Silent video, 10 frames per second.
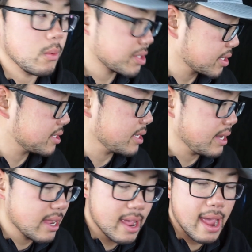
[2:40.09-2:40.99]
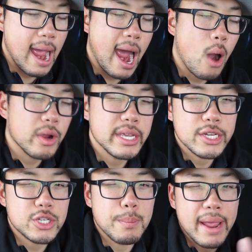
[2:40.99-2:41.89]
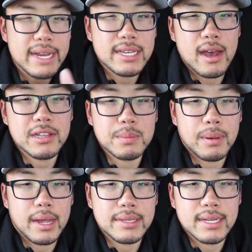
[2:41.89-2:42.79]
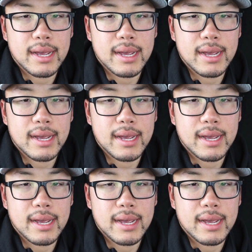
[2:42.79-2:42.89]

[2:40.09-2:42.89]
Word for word: We're just gonna see how each bait does, but